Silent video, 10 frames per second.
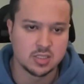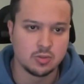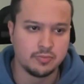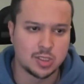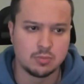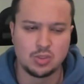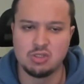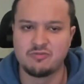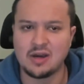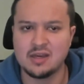So bishop
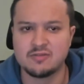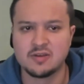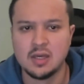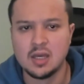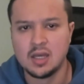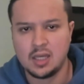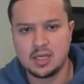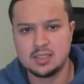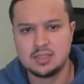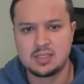g5.
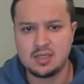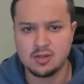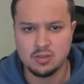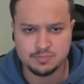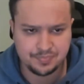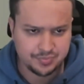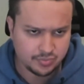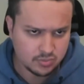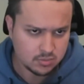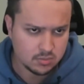And here,
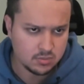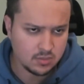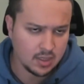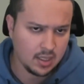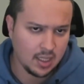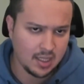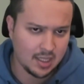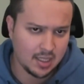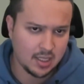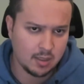
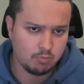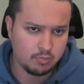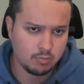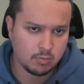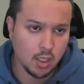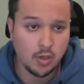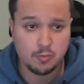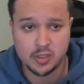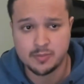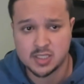oh, I
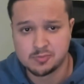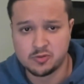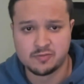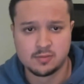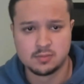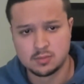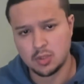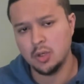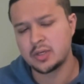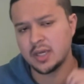played the best move.
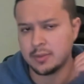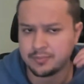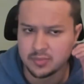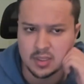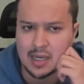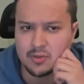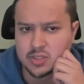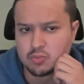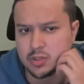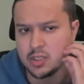Okay. I
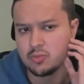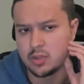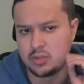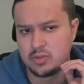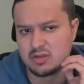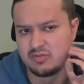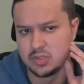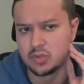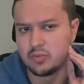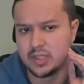was really wondering if
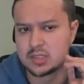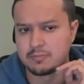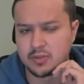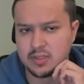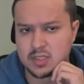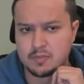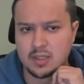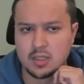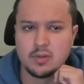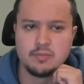there's a way to play this
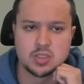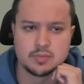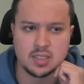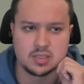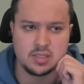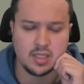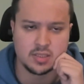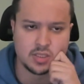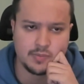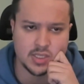better, but bishop takes d8
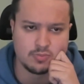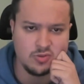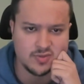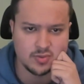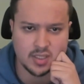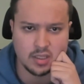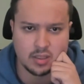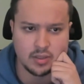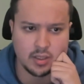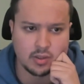is the best move, so I
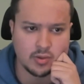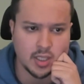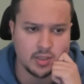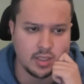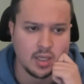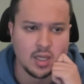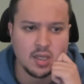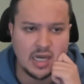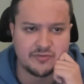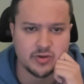calculated it correctly.
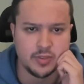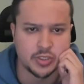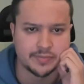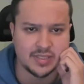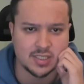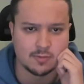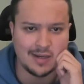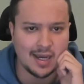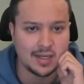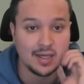After bishop takes
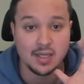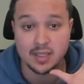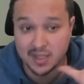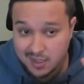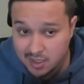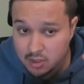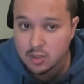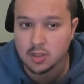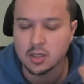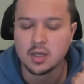back
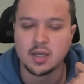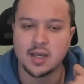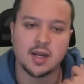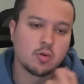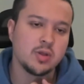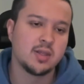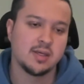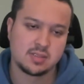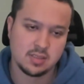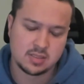here, and I
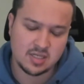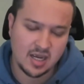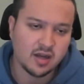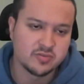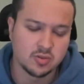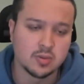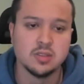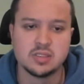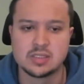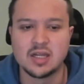realized this
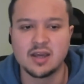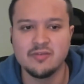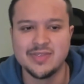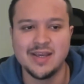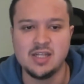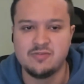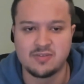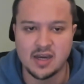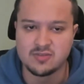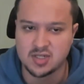afterwards, is that I have knight
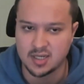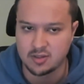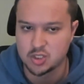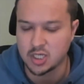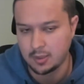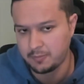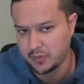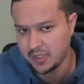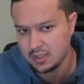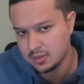e5 check, which I can
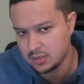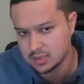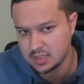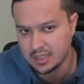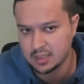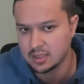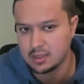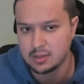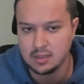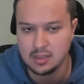play. It doesn't hang
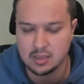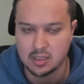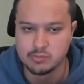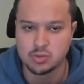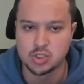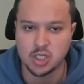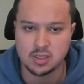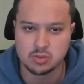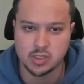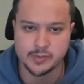anything, and it comes with
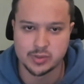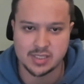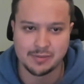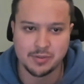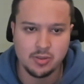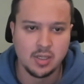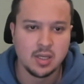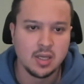check, so it comes with tempo.